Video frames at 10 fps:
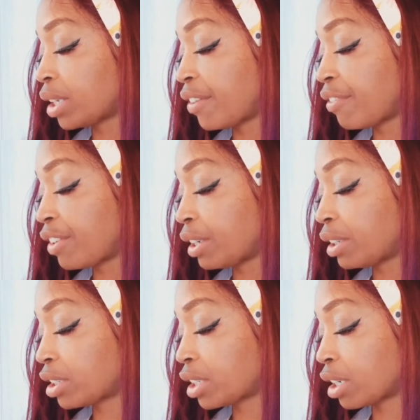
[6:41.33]
found
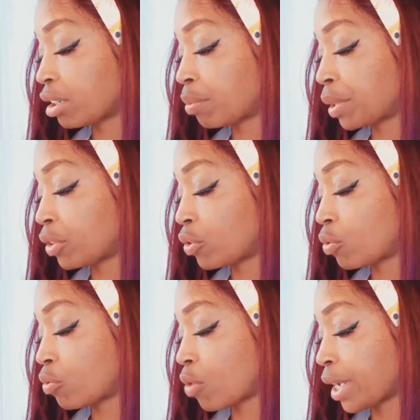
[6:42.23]
this channel to be
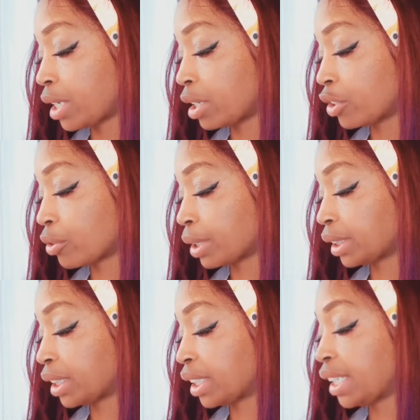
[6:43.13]
quite
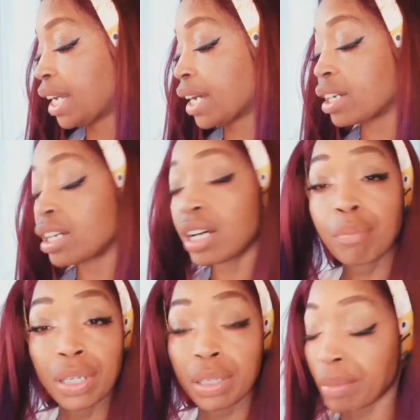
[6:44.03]
interesting. Yeah,
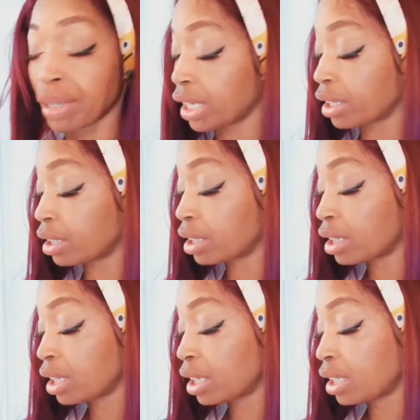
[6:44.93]
Company Man.
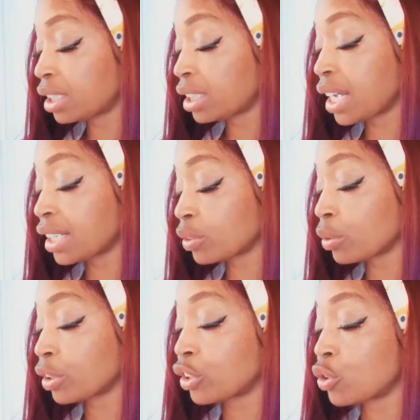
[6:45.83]
This guy's
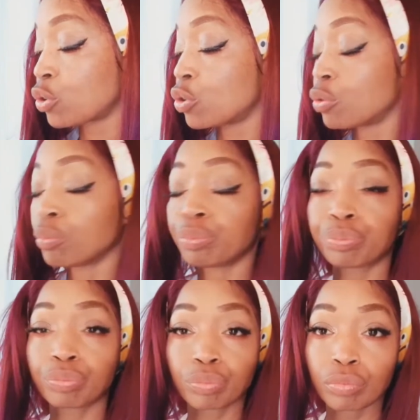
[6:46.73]
really cool.
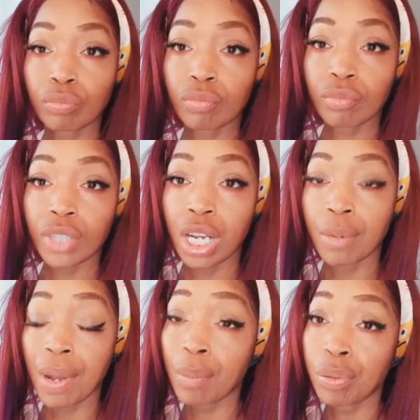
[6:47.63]

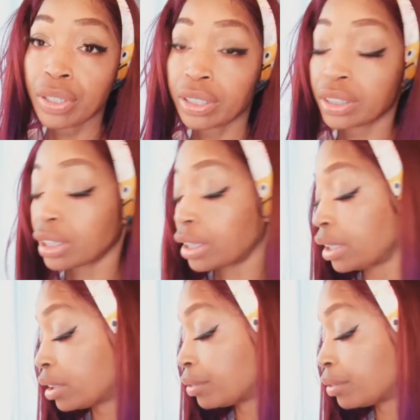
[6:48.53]
I'll put his link.